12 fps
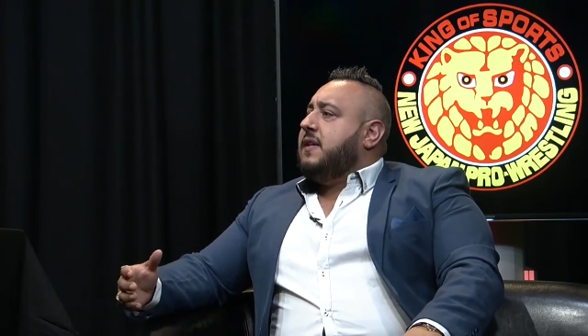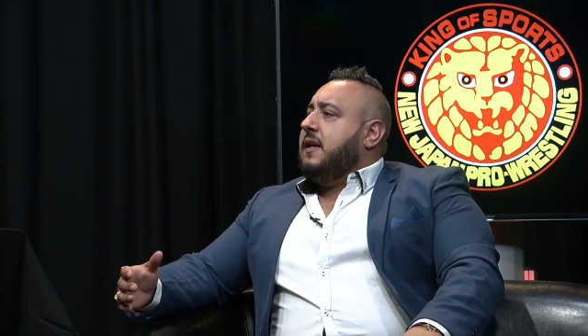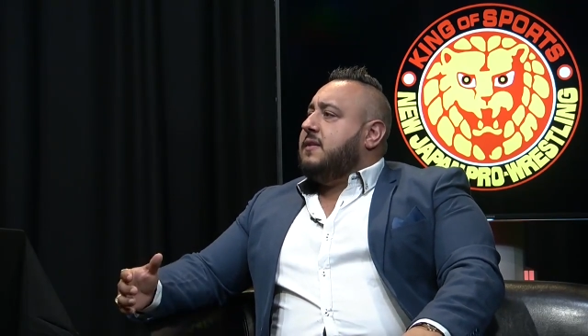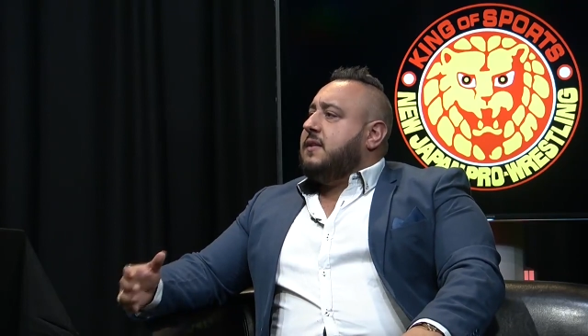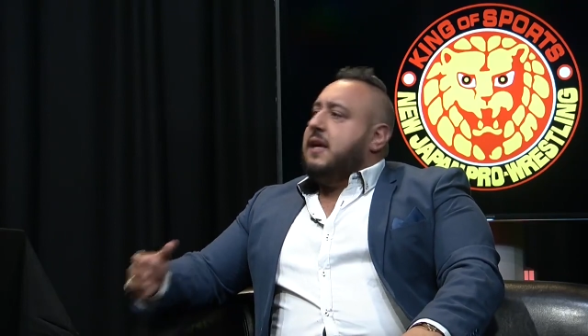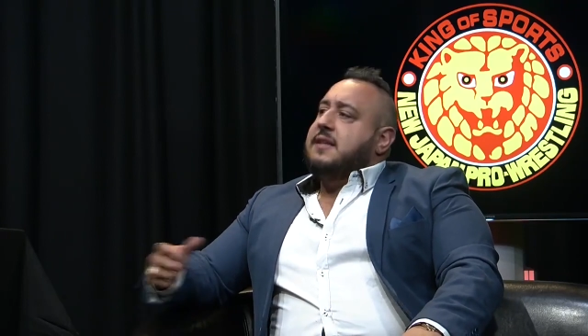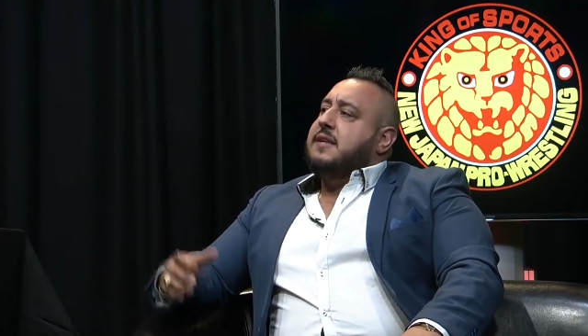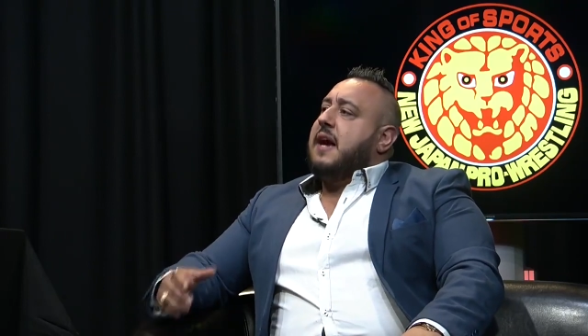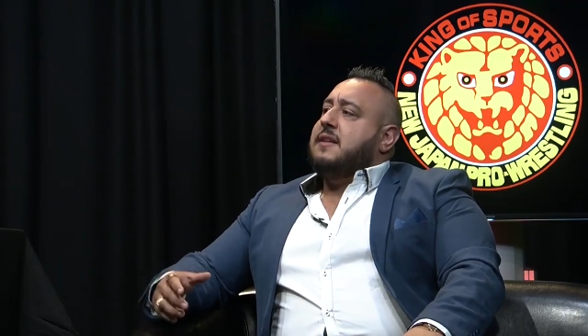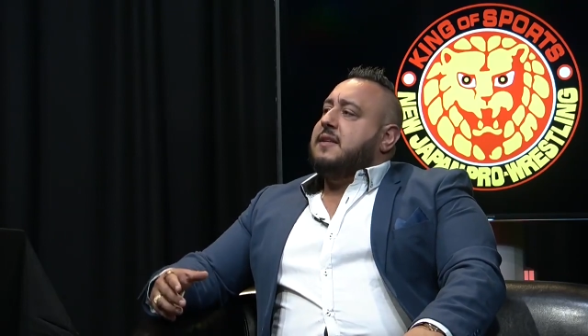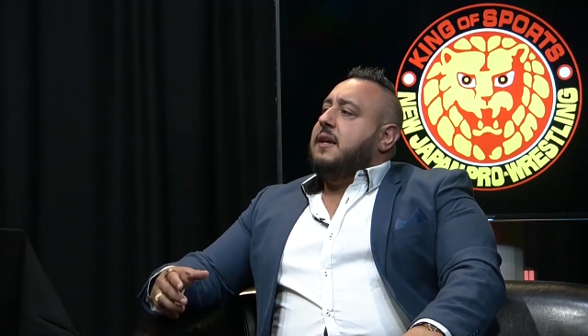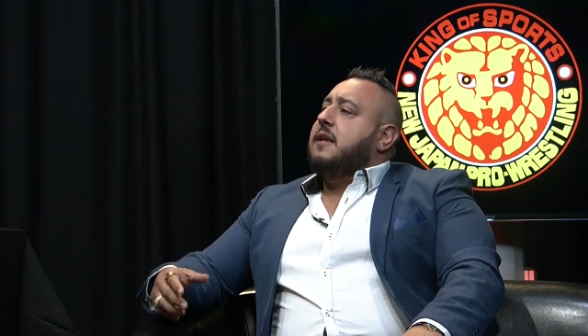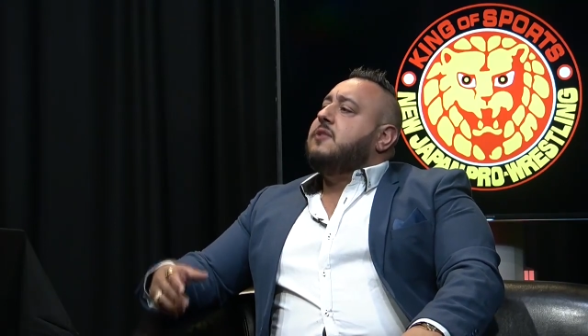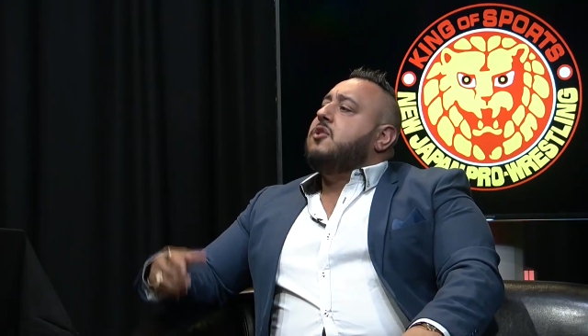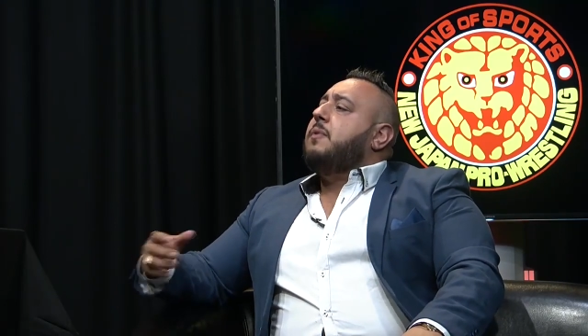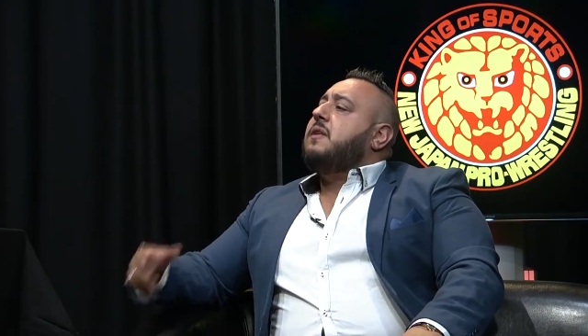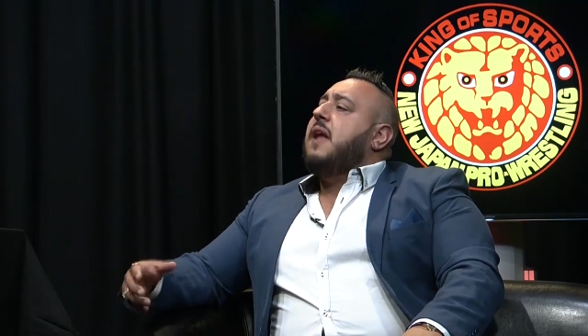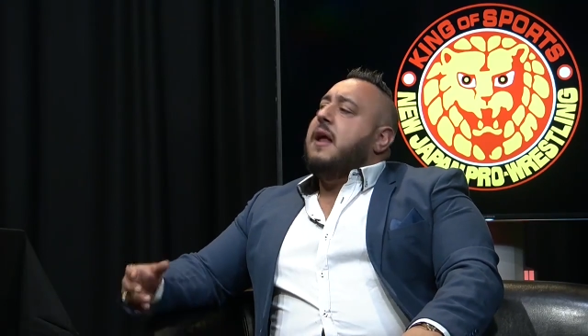is kiss-assing is you
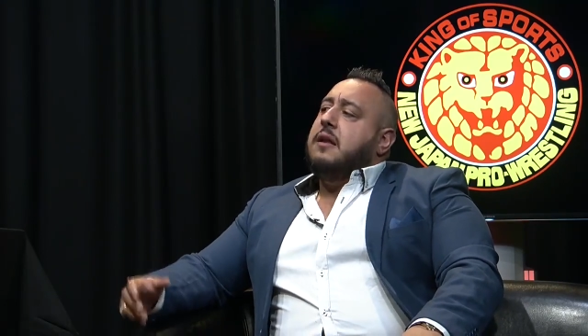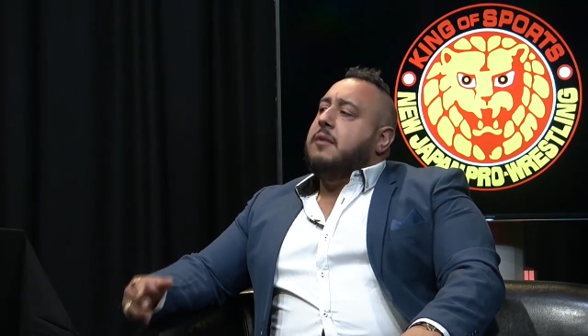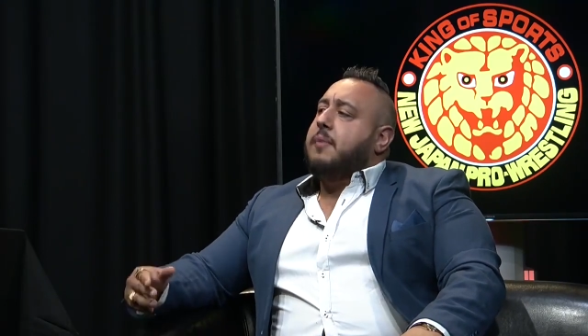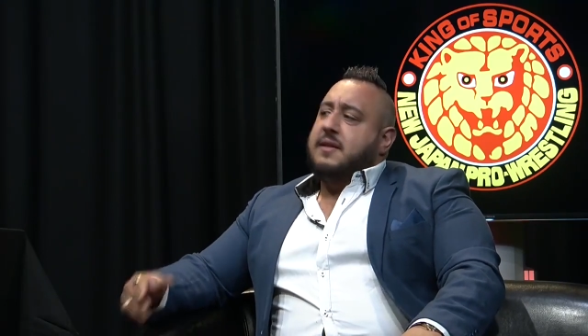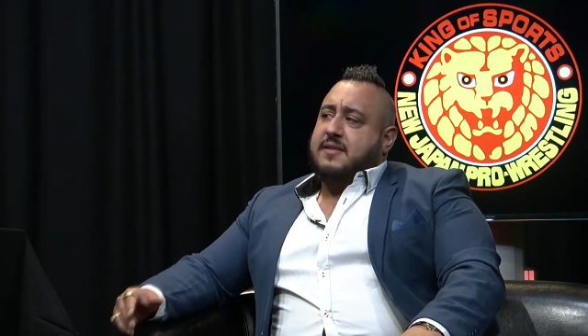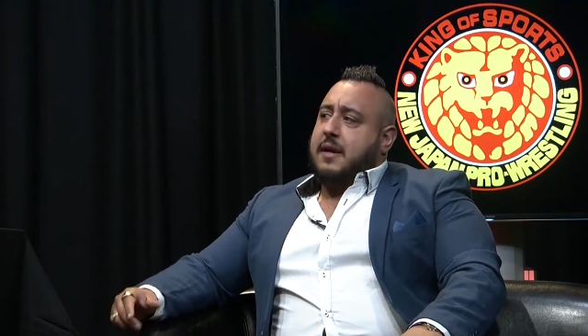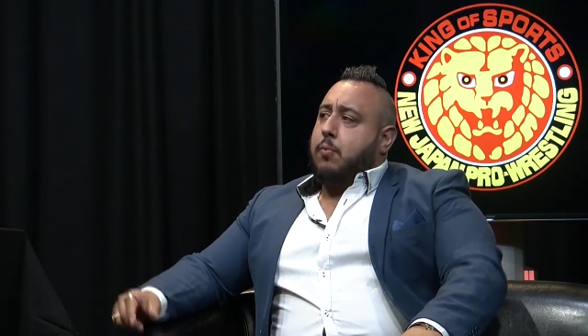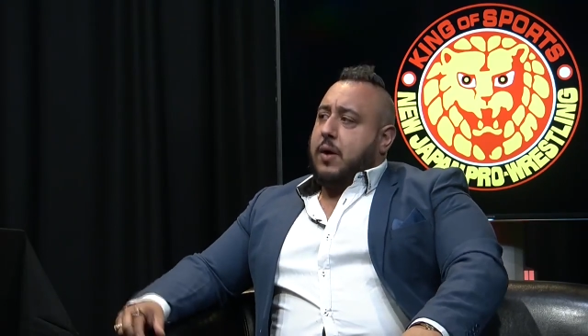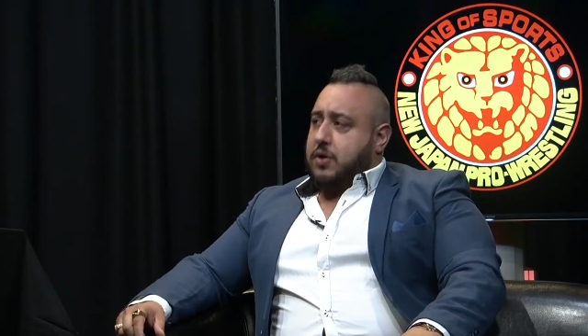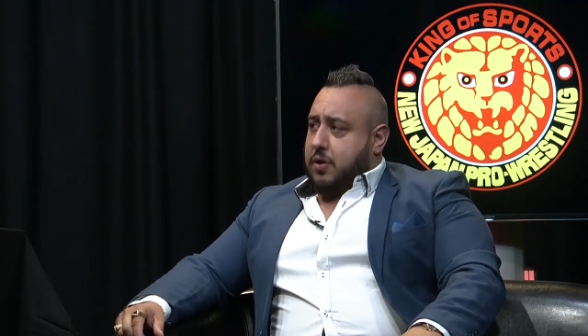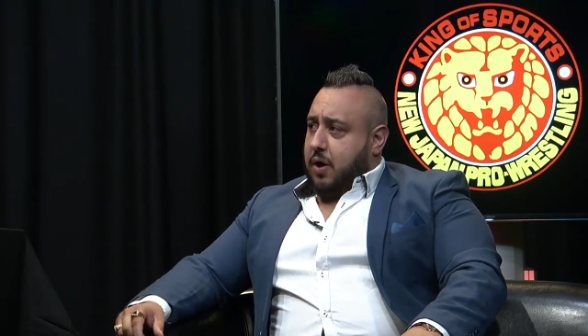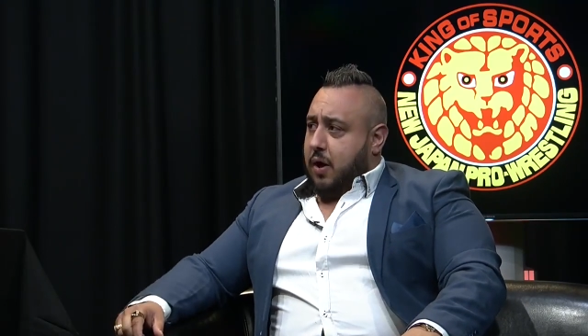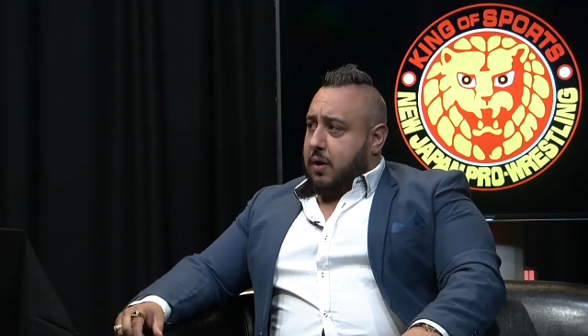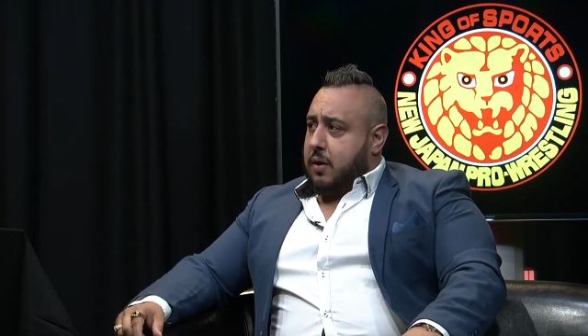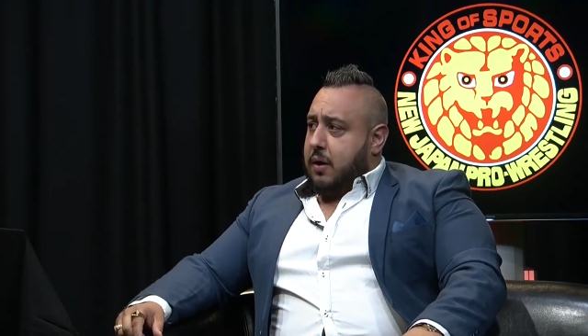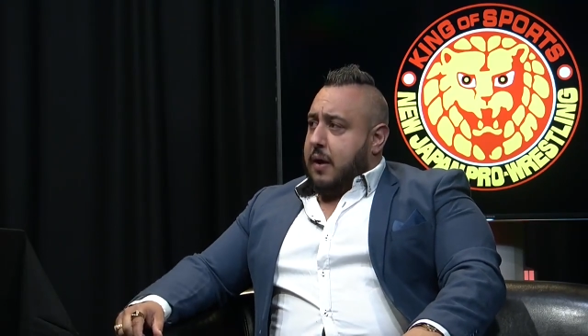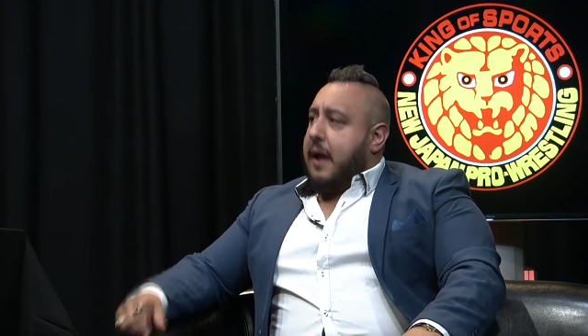pretend to be someone you're not.